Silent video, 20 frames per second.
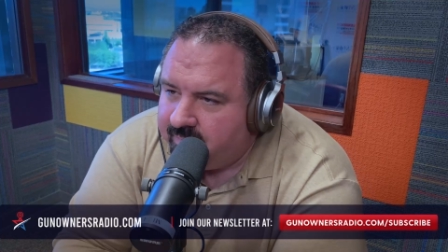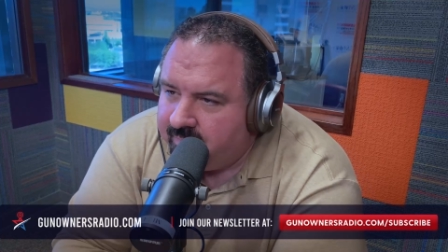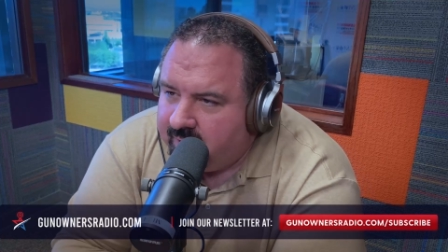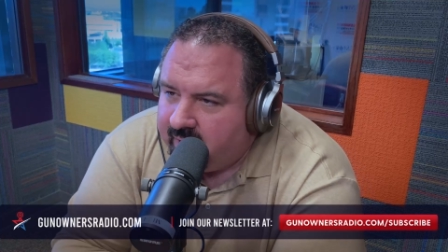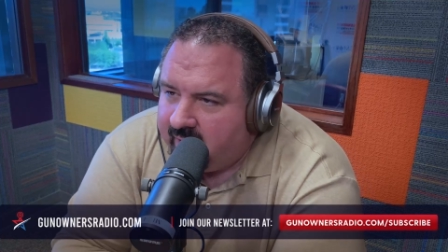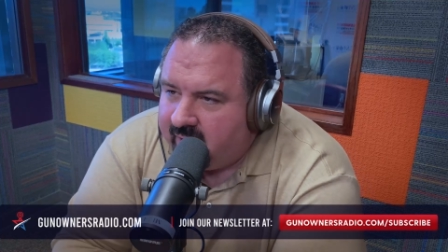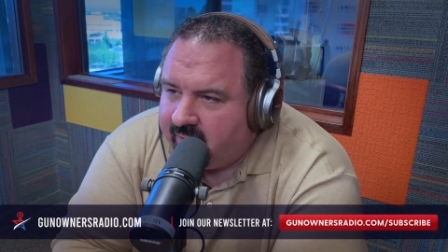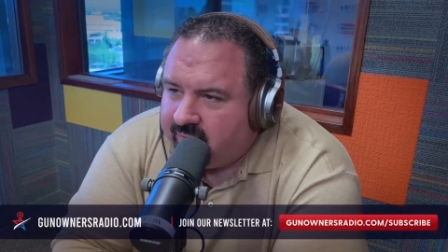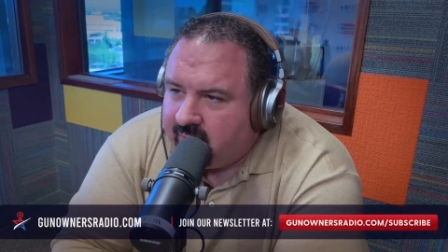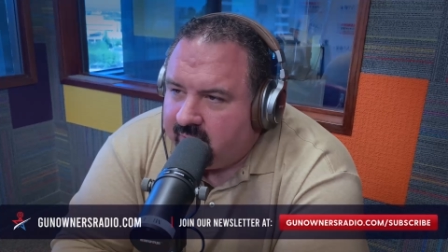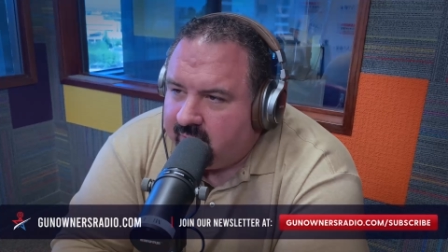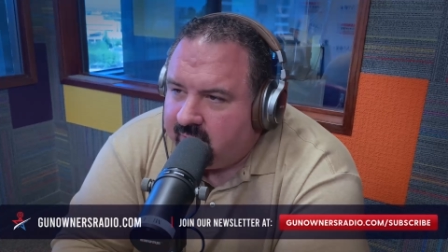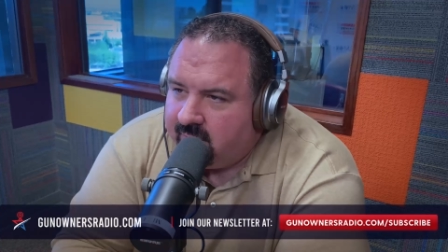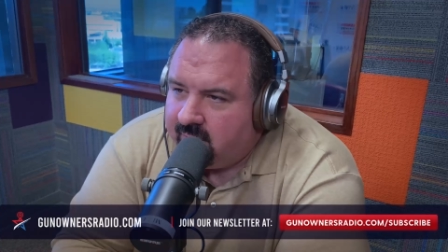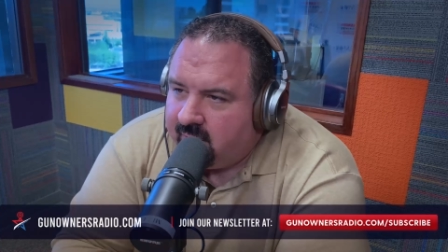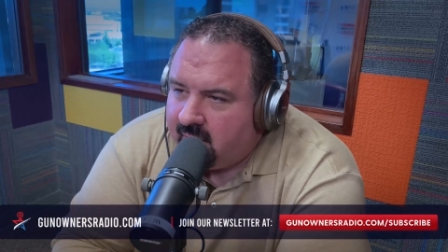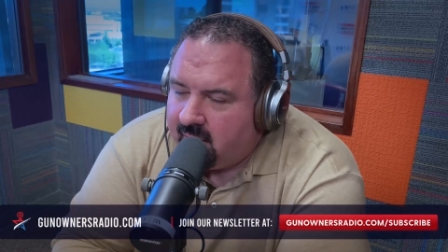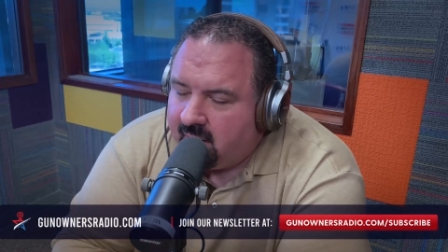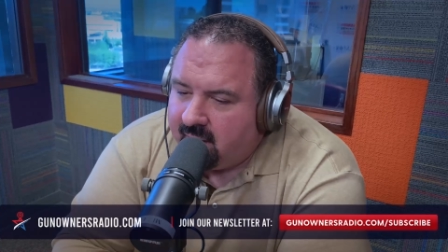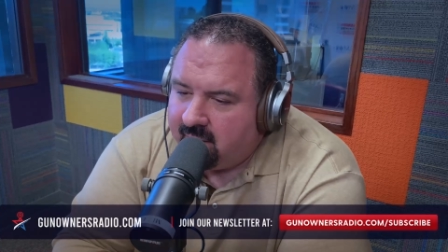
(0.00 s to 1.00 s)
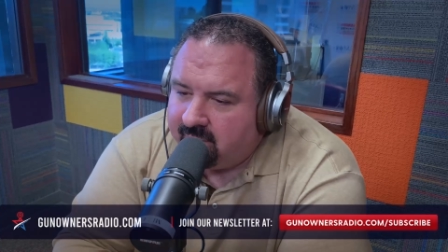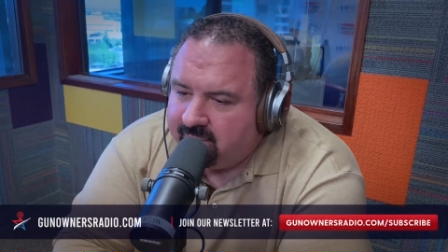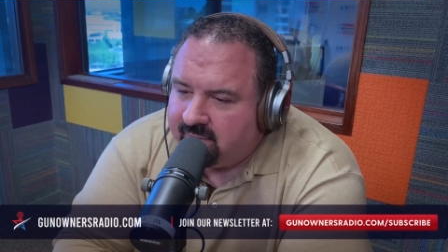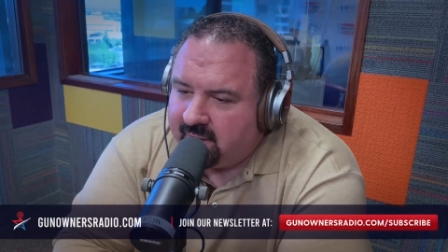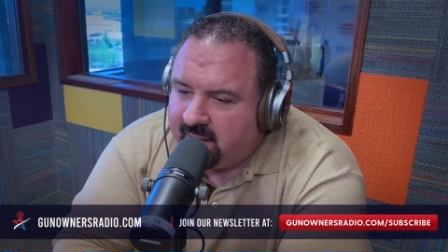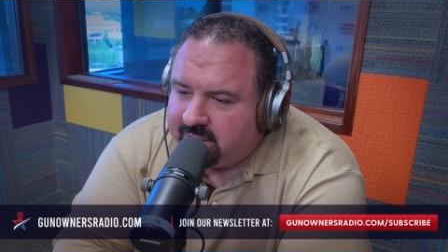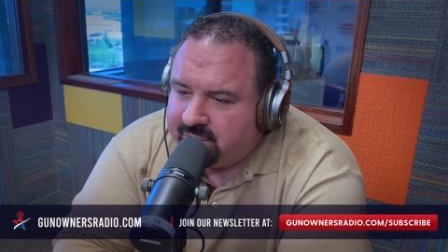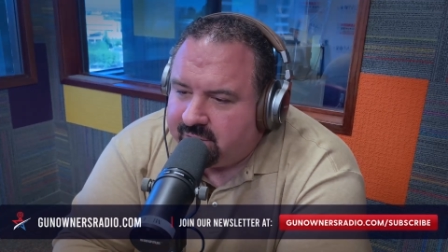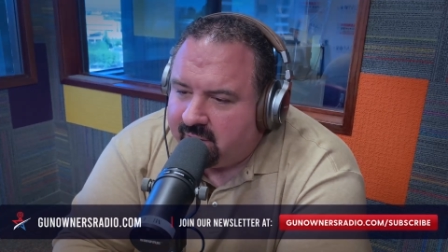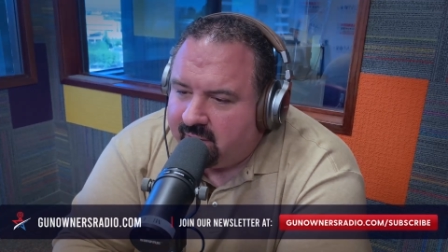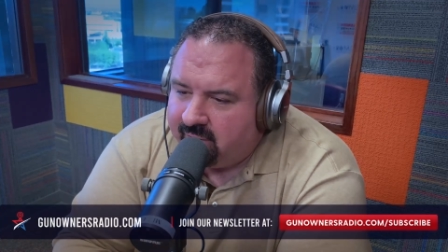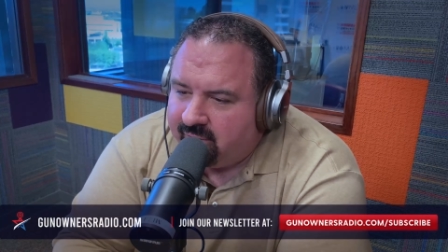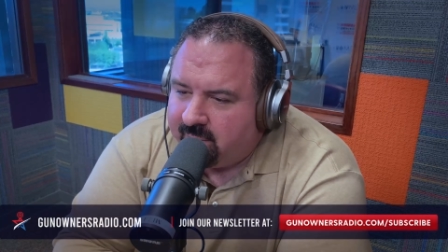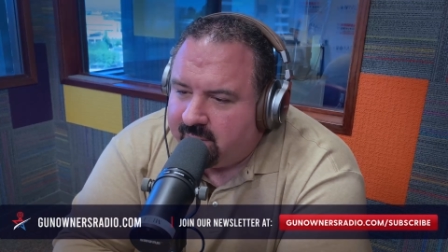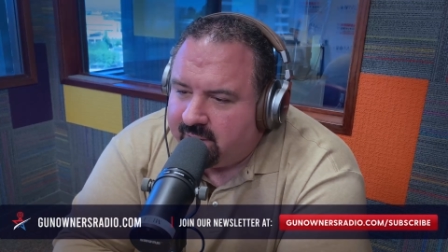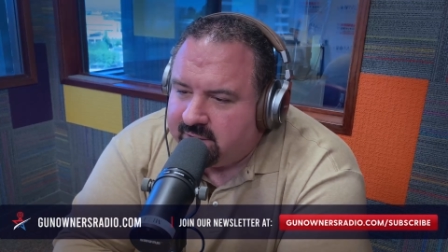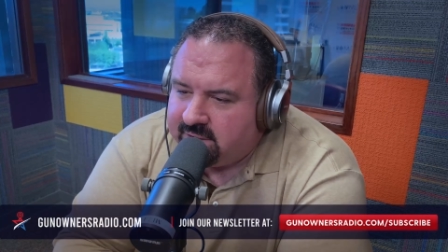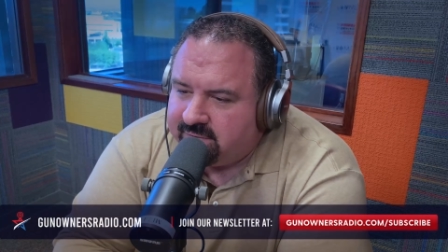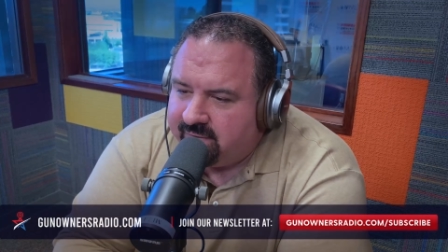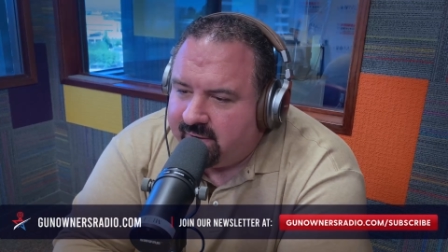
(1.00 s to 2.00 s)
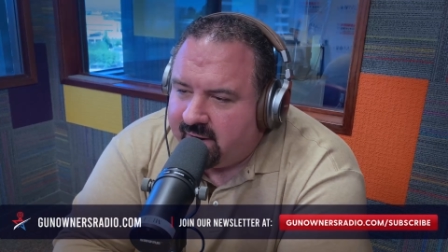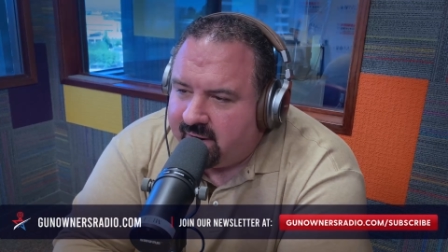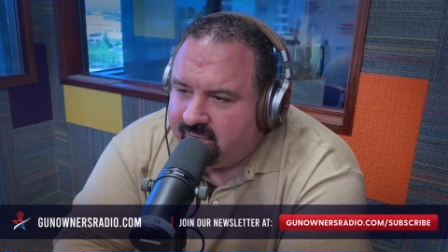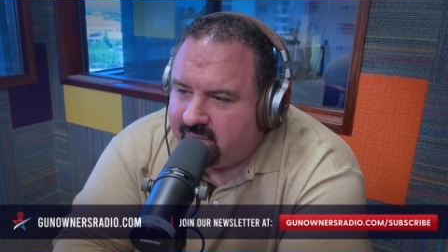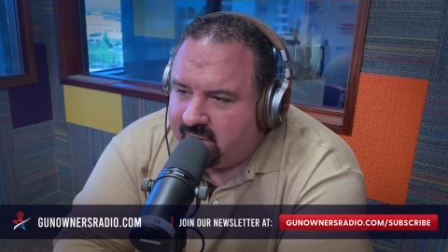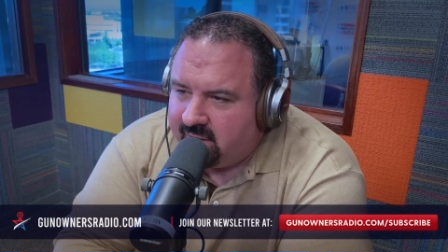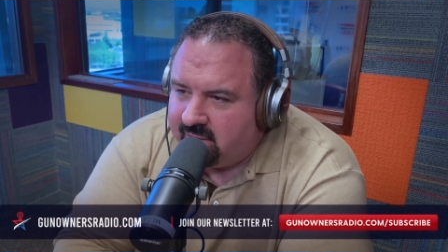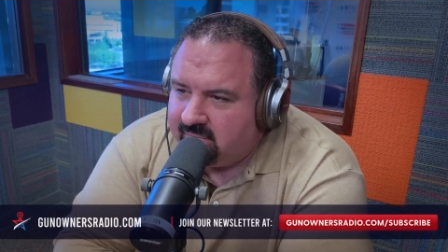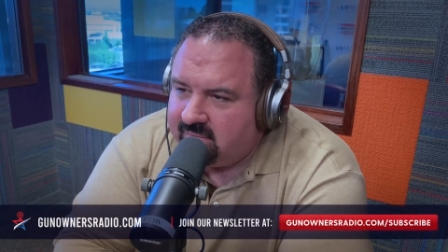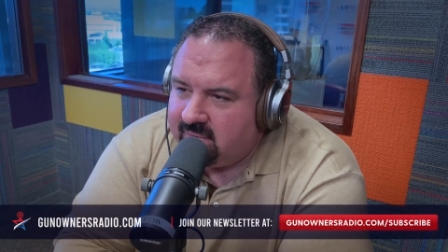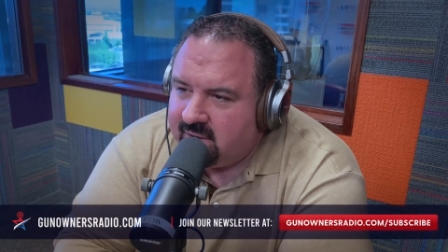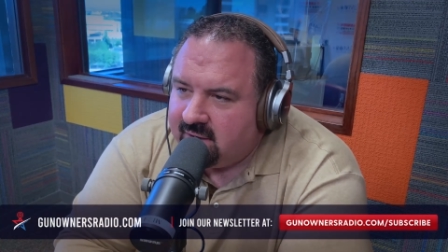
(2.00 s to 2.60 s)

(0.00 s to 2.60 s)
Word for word: Nathan uh, Fletcher, everybody's favorite,